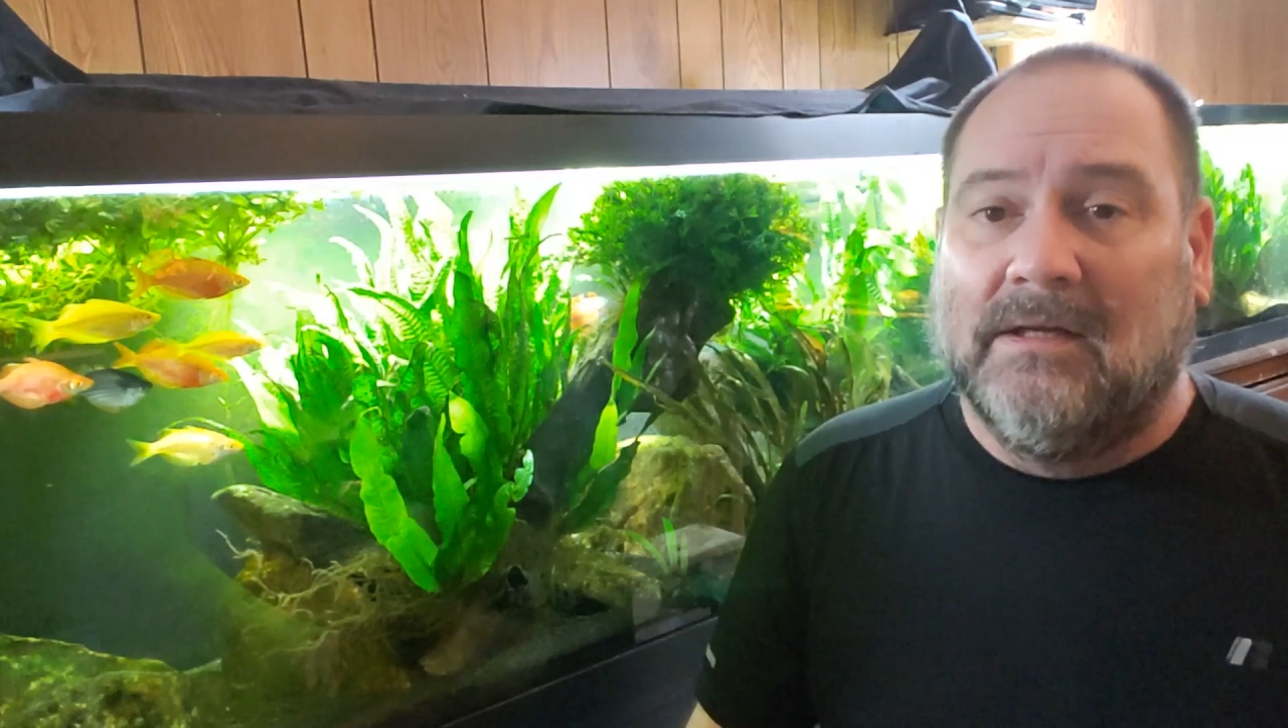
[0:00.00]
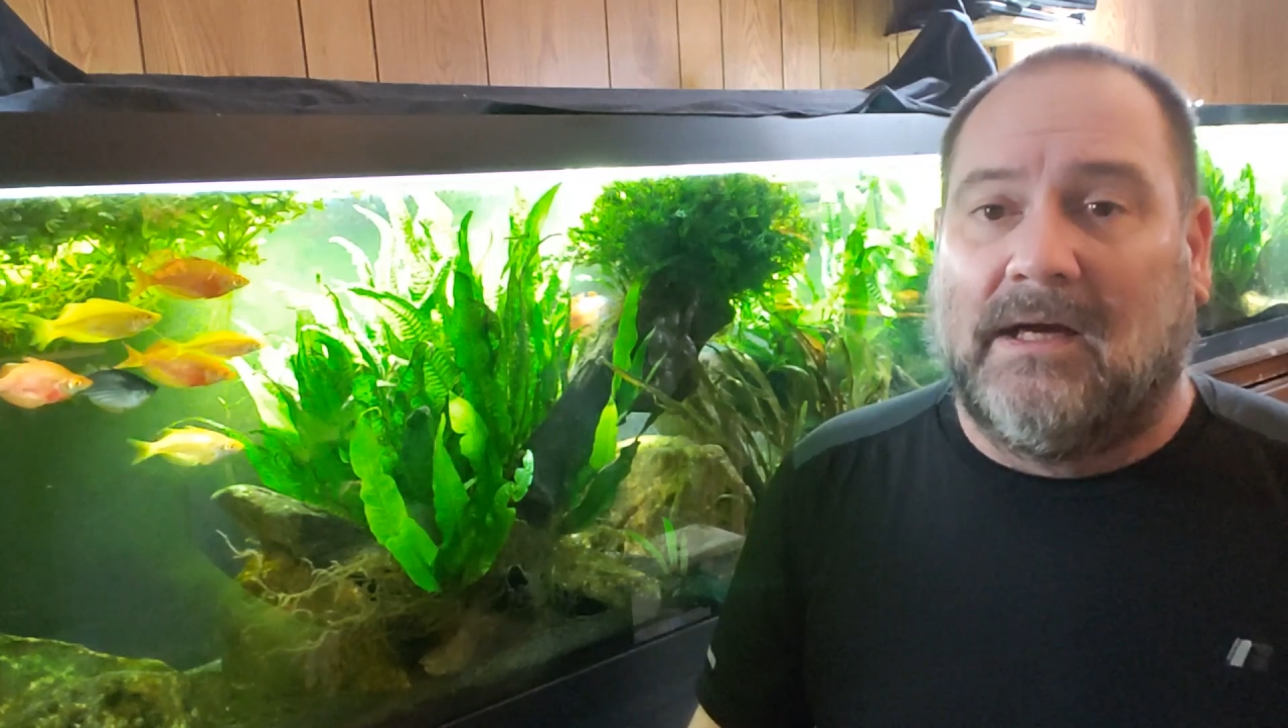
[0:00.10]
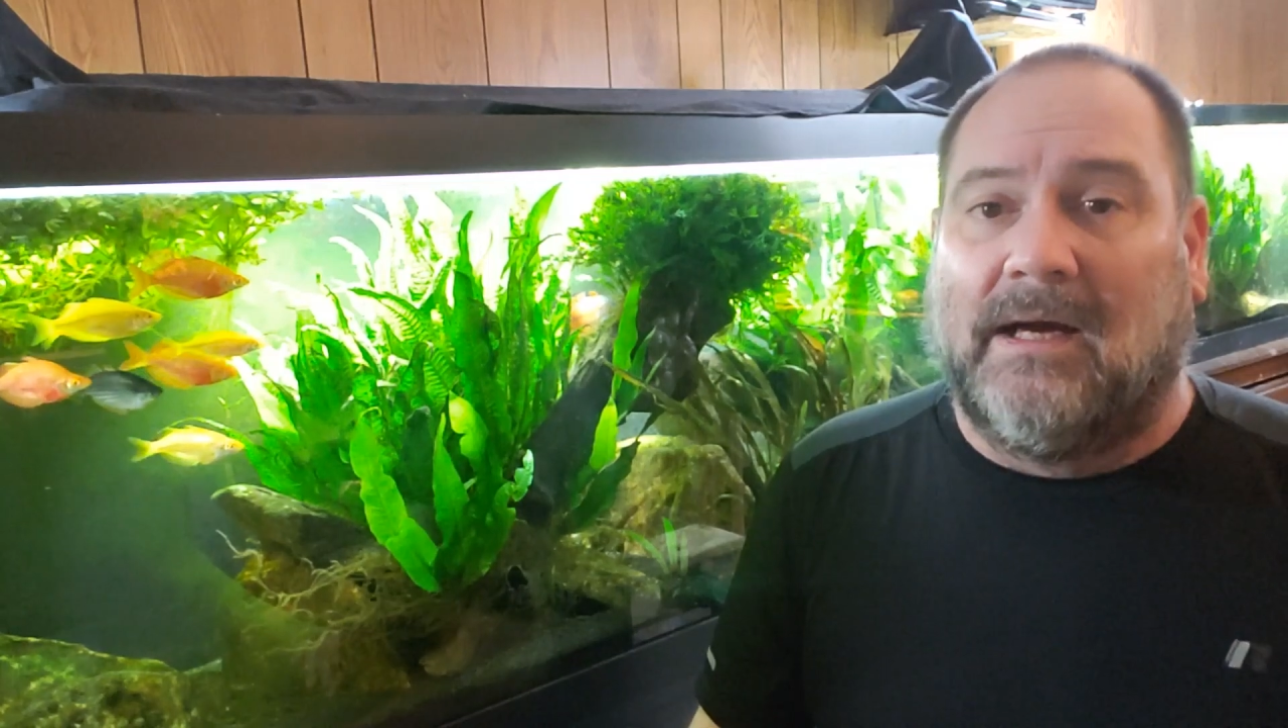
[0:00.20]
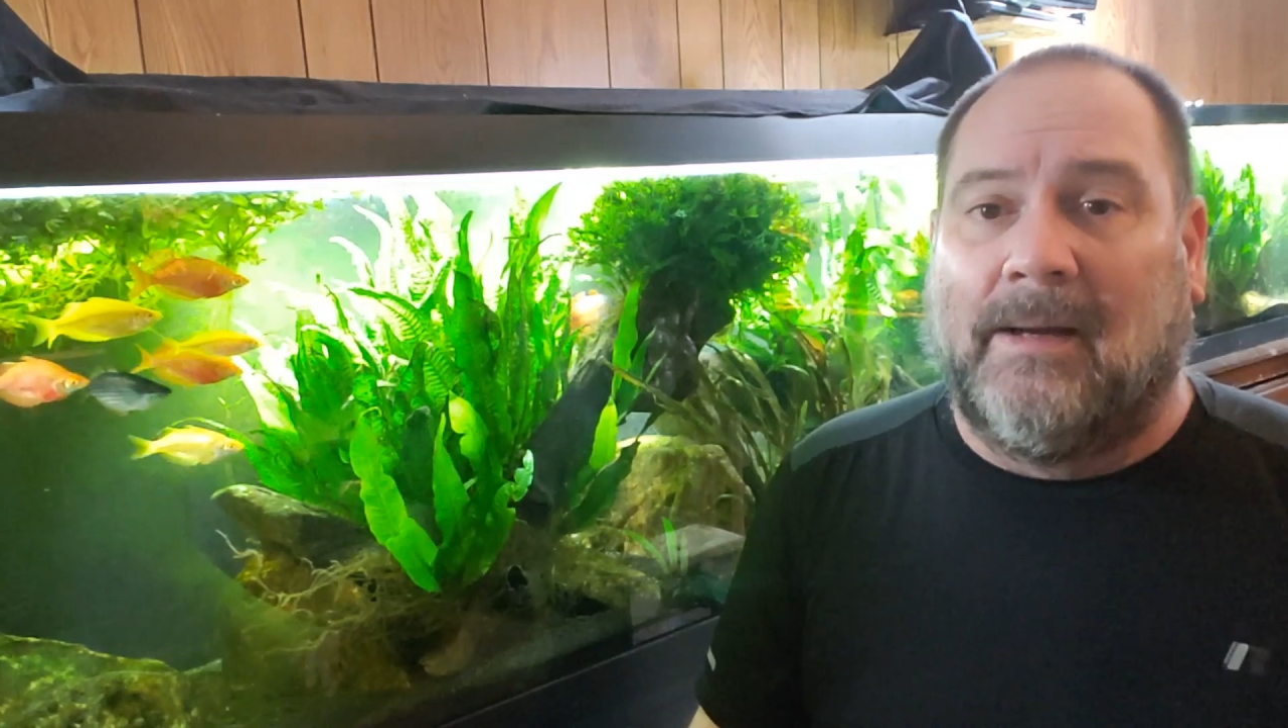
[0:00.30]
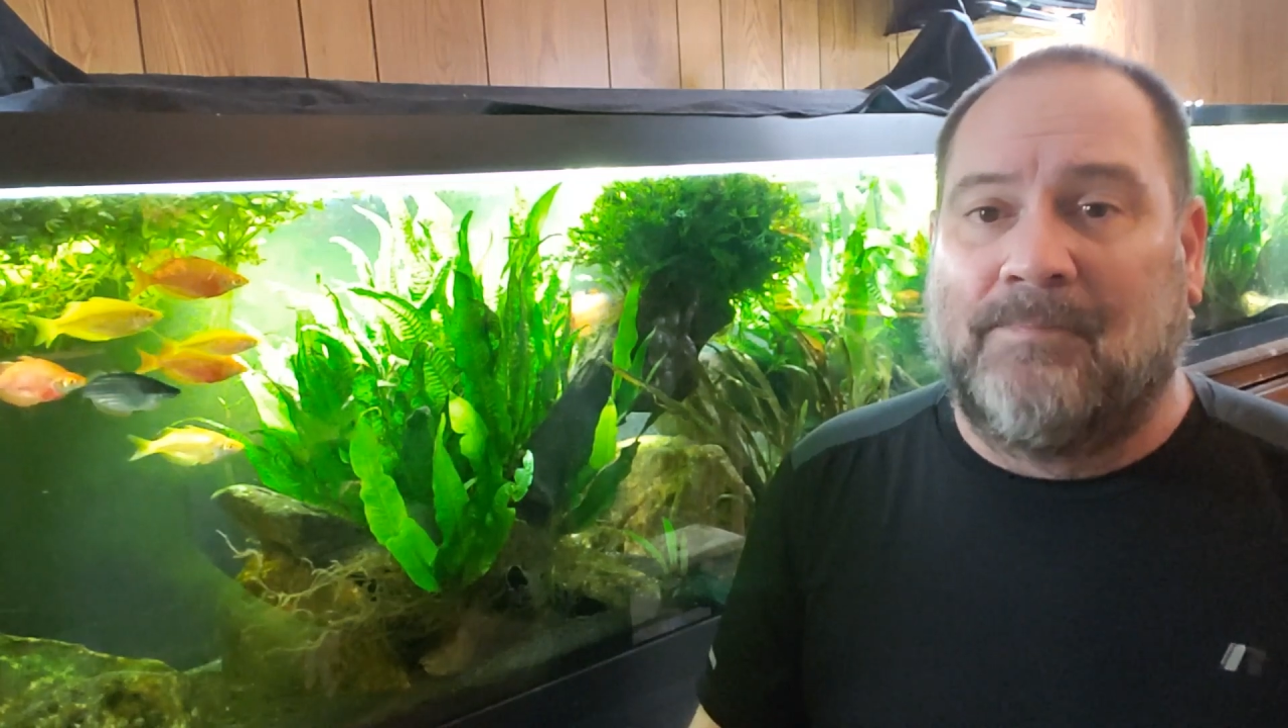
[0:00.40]

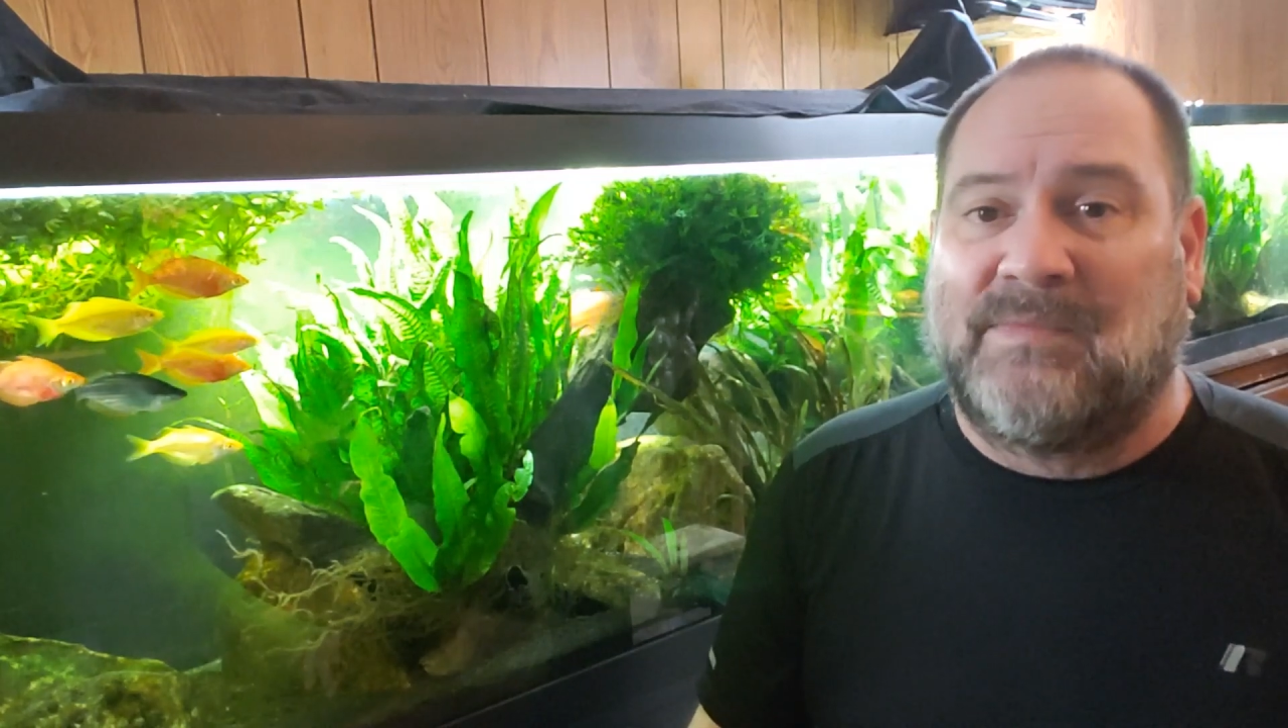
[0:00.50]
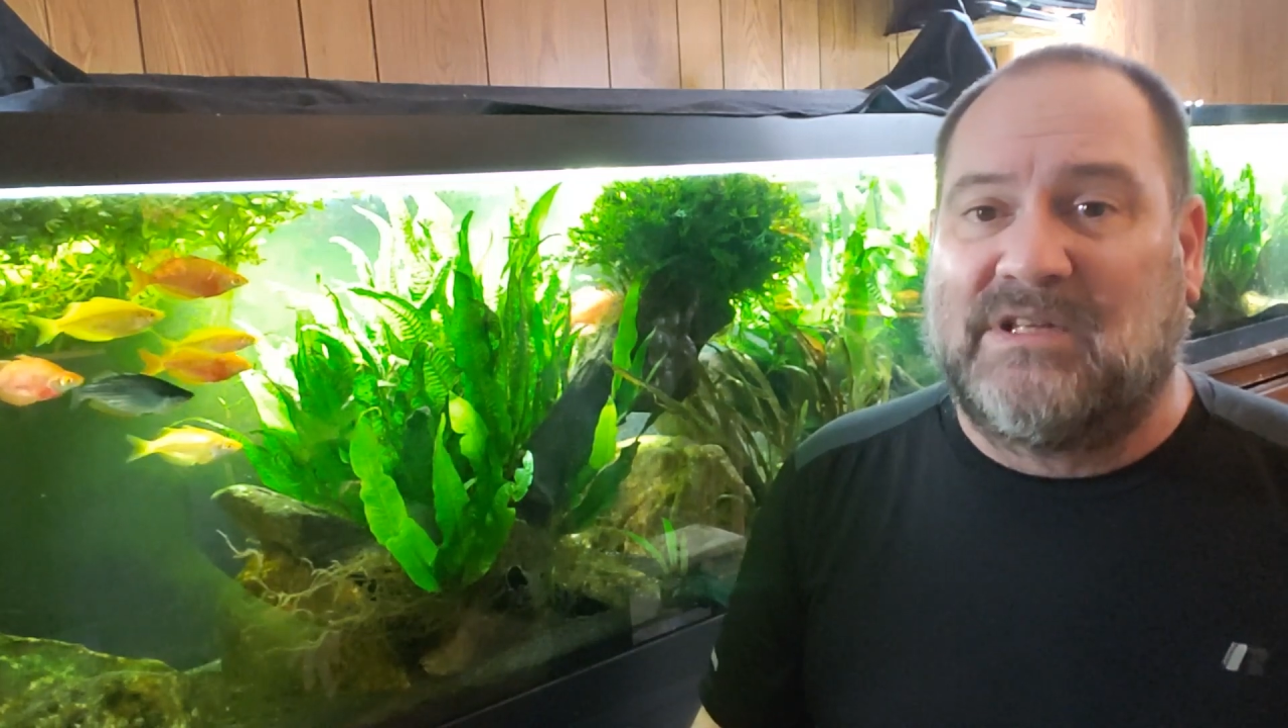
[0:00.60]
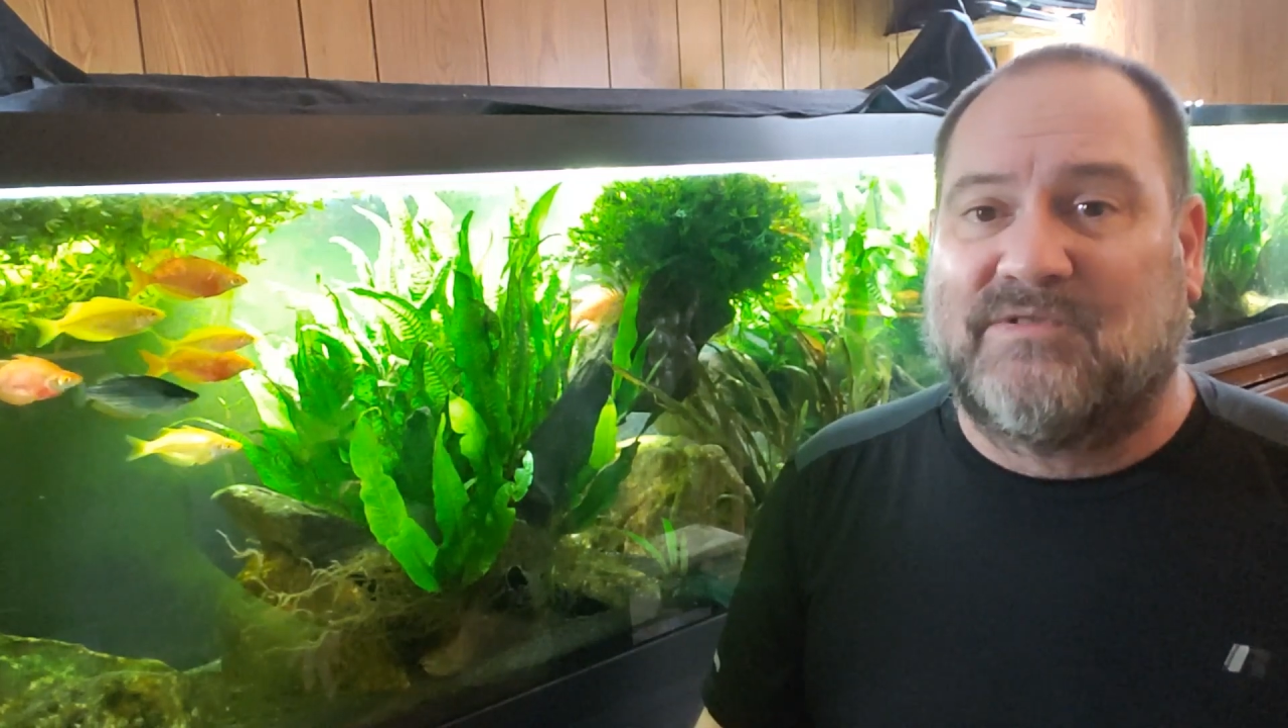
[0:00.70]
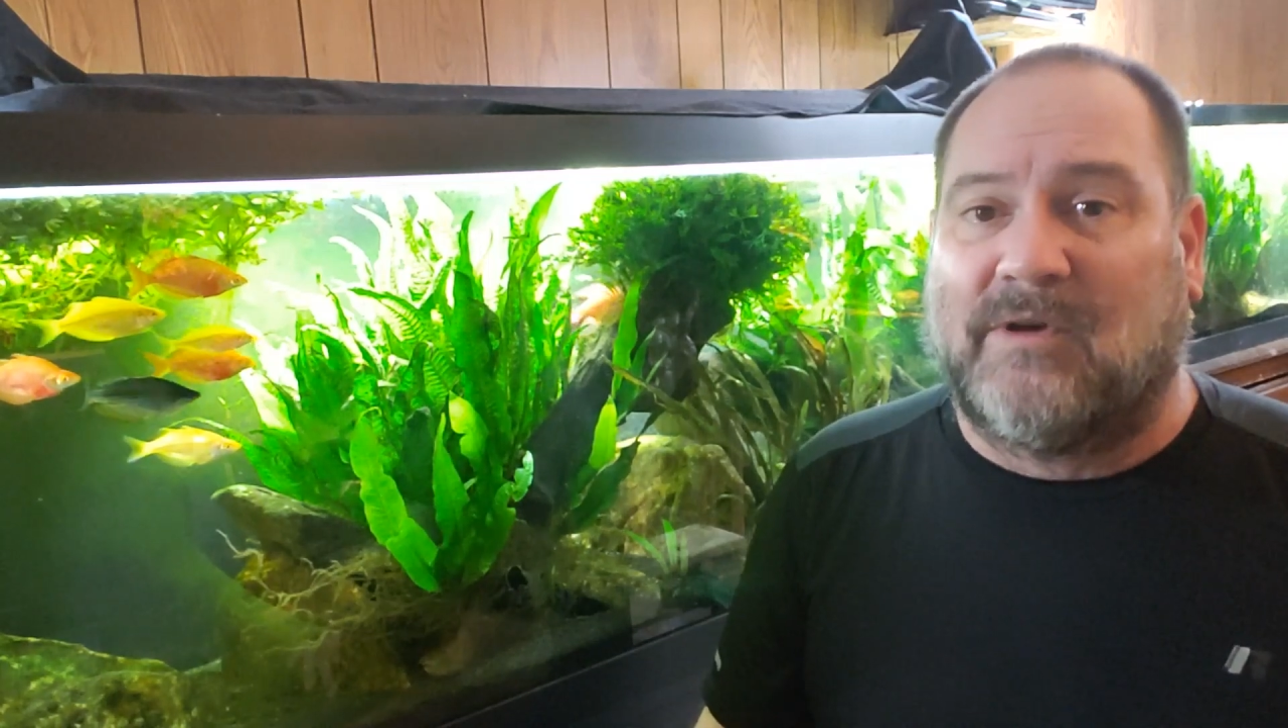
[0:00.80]
as